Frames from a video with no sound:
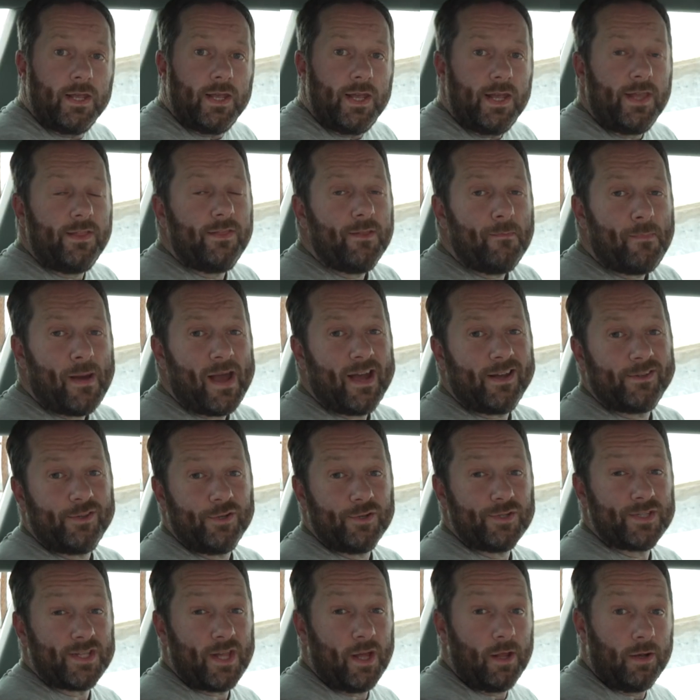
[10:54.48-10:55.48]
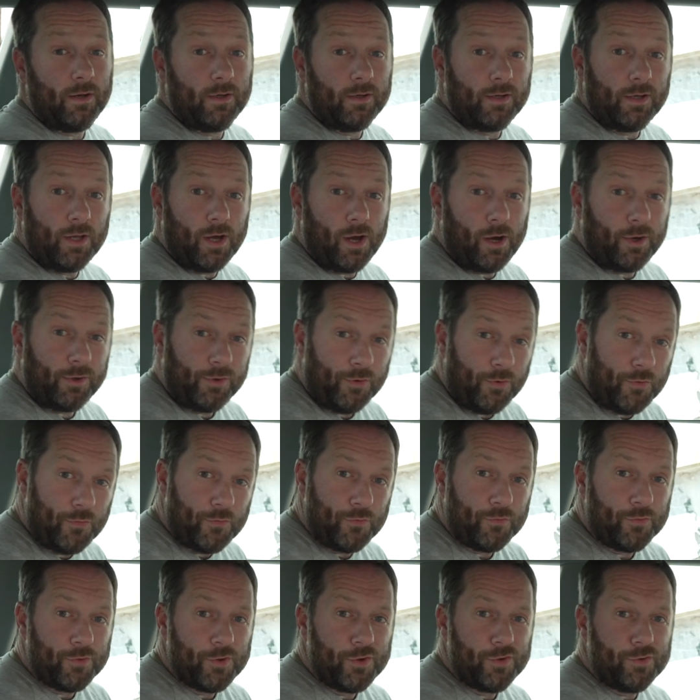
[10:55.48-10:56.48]
In the back, there's a lot of
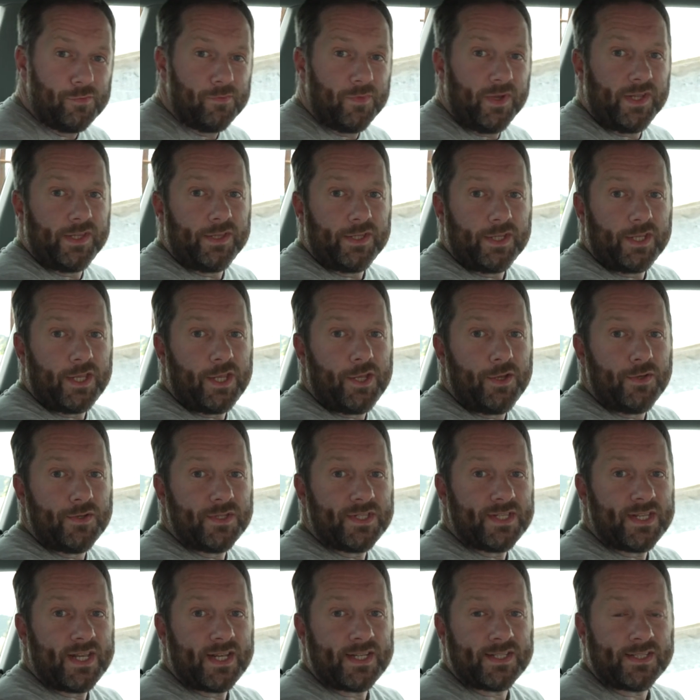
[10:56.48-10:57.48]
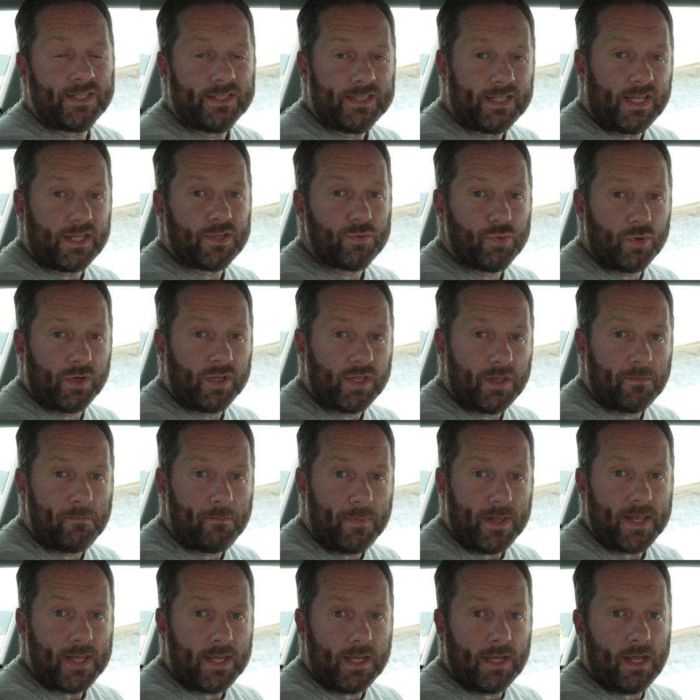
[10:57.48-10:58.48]
room in the Q6, and that's one of the
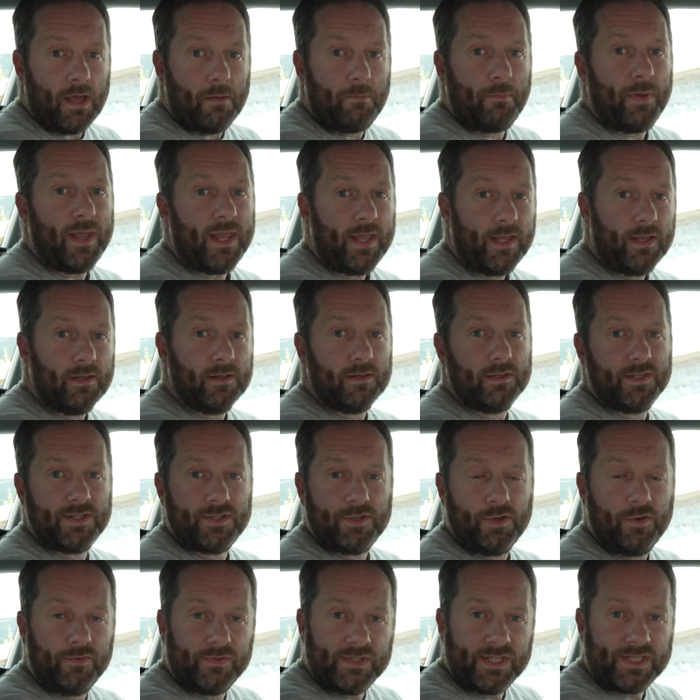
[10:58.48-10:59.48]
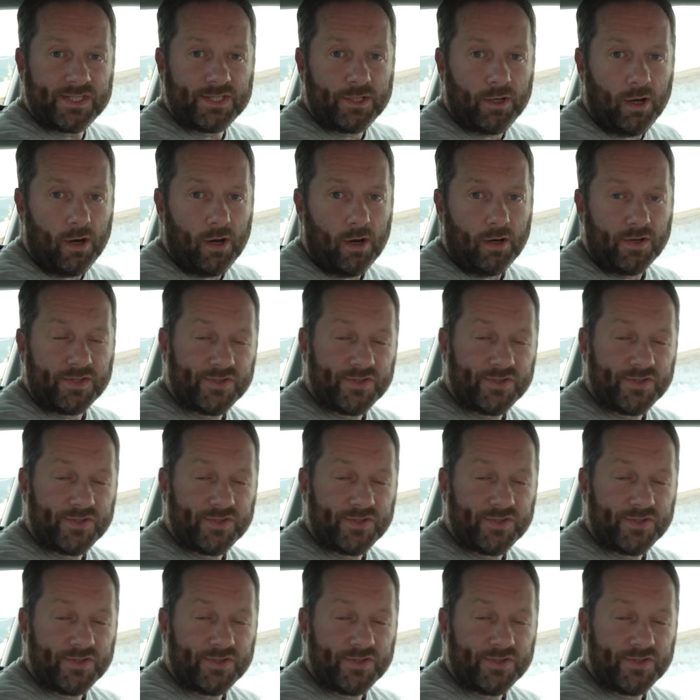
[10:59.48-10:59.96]
big appeals of this car,